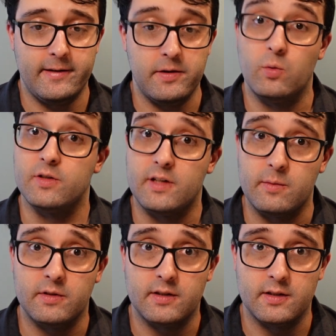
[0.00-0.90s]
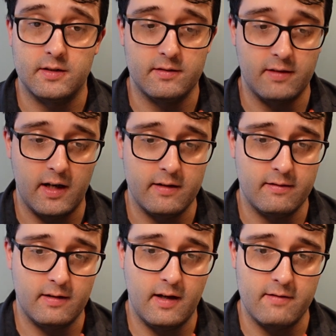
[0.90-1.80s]
he wasn't able to survive
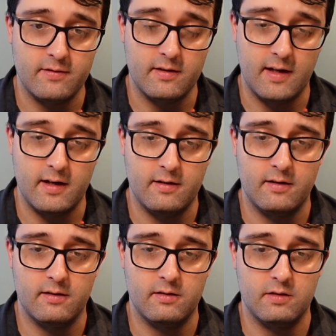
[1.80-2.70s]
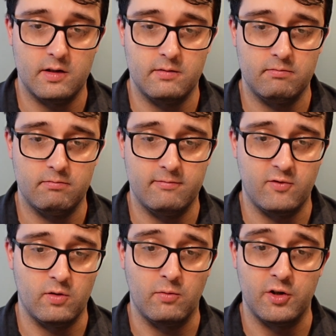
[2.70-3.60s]
after that
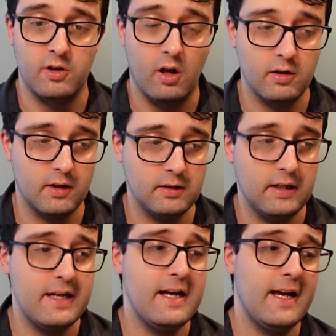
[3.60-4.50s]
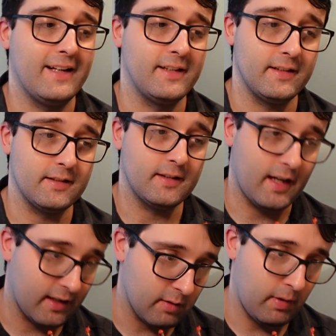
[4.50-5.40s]
for much longer, and then the
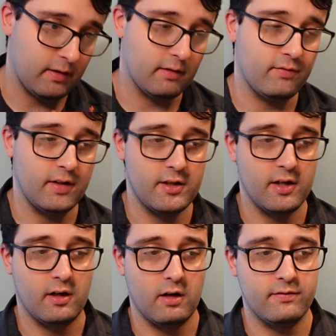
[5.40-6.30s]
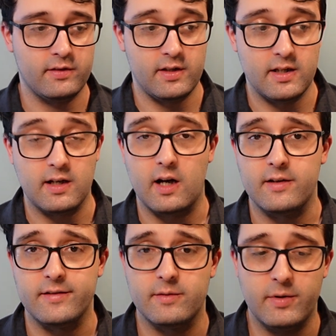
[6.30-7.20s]
tank commander finishing off the
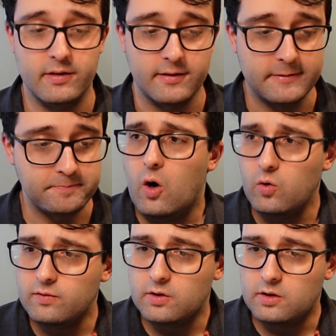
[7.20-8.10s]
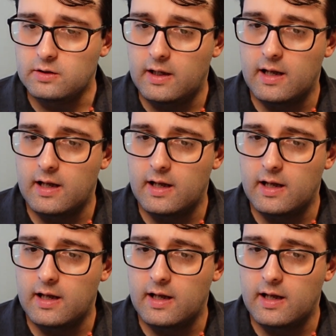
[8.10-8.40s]
Guardian Spears. Overall,